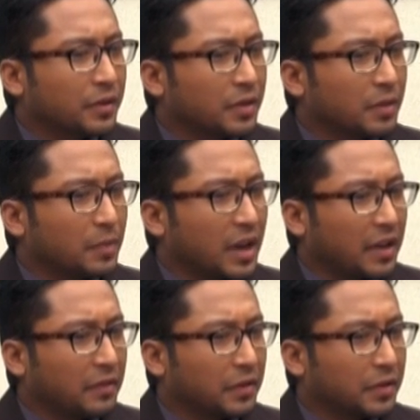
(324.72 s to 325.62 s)
What is the reason
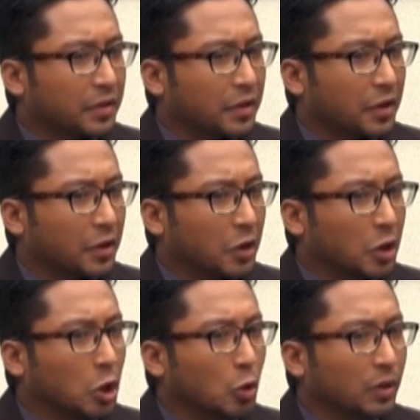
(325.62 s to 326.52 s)
behind this
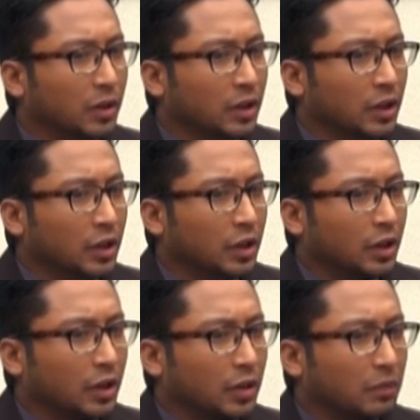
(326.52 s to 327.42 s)
global
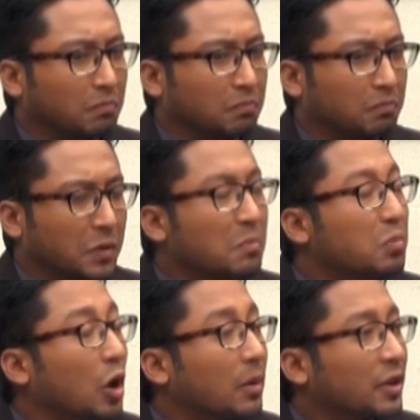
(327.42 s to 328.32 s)

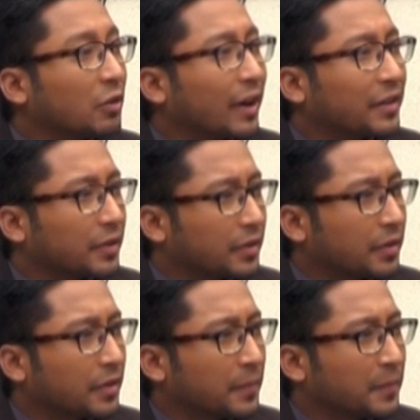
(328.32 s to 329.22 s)
employment crisis?